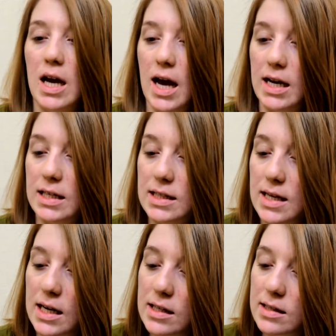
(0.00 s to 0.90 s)
And it
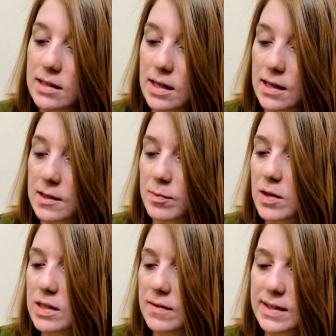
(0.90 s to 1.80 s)
says,
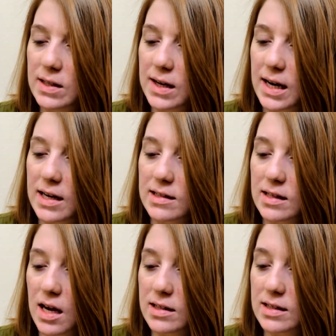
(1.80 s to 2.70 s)
explosive silkiness,
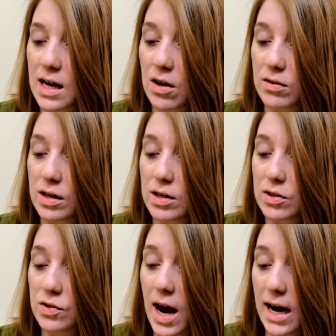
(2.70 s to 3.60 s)
cuts down
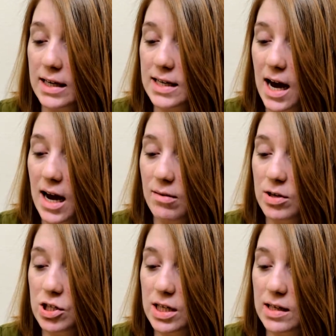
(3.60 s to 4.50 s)
drying
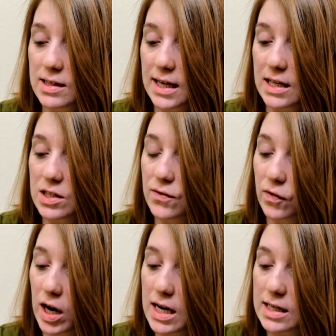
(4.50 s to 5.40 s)
time, shields against
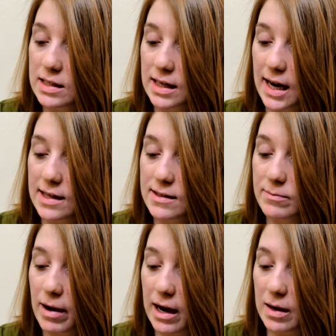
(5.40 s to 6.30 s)
frizz, enhances
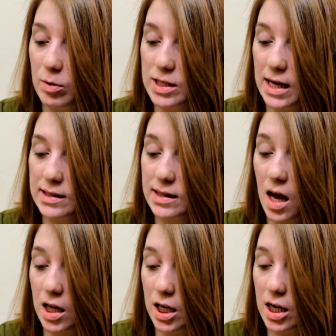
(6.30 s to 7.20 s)
body, protects
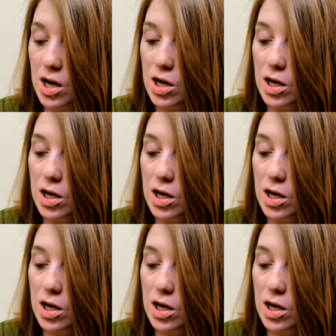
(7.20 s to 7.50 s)
color,